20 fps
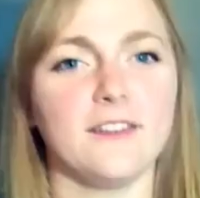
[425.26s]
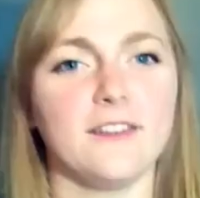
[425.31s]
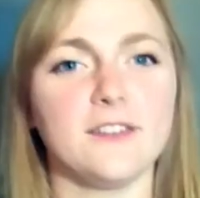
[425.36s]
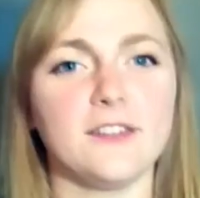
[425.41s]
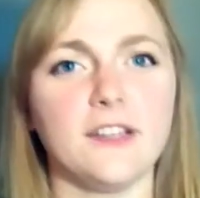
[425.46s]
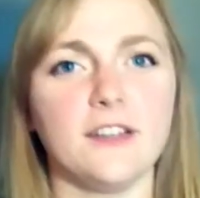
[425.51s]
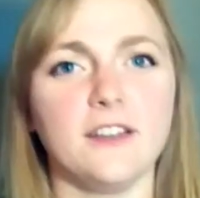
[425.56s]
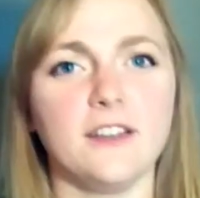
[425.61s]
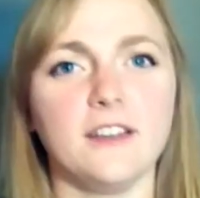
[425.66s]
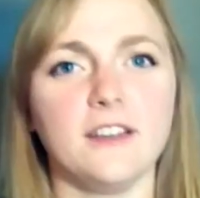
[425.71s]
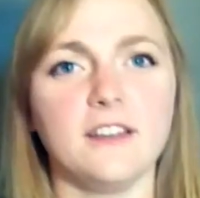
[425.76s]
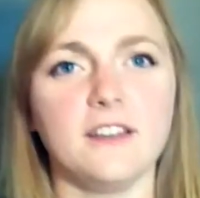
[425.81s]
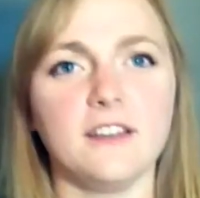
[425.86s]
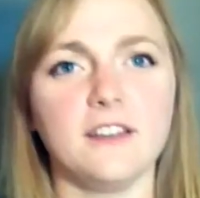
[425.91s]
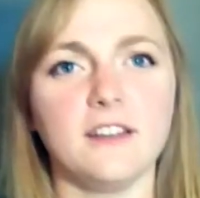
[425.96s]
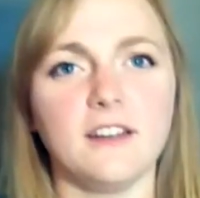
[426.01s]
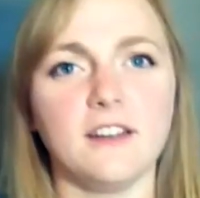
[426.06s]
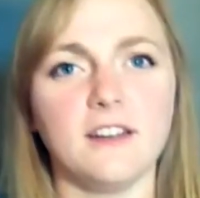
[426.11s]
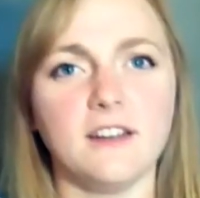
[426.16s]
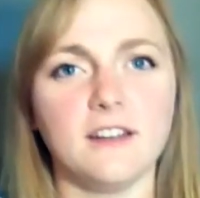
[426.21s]
so
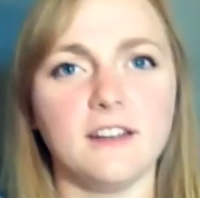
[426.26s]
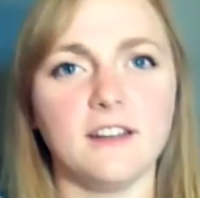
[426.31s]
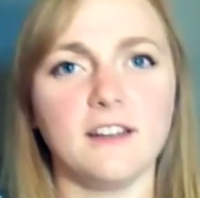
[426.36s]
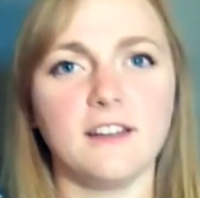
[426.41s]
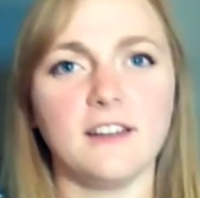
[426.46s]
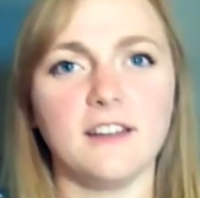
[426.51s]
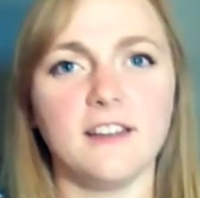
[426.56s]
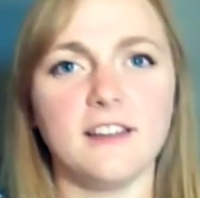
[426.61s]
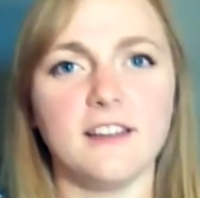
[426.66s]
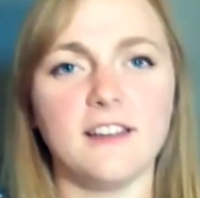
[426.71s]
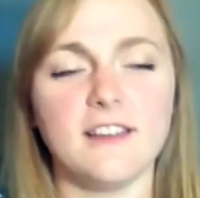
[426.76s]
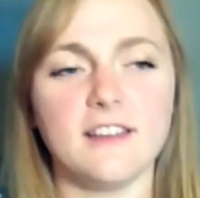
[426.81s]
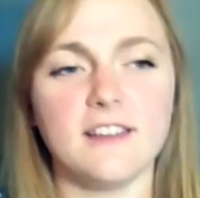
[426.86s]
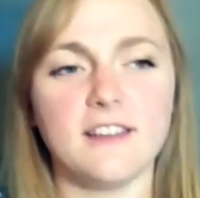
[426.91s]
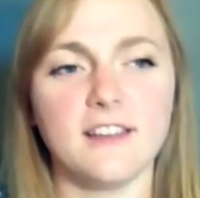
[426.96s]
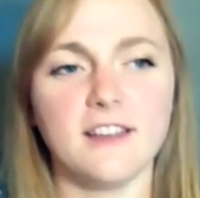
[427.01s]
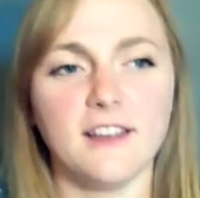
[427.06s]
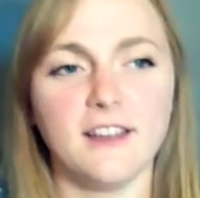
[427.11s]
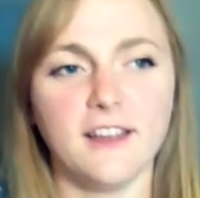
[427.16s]
I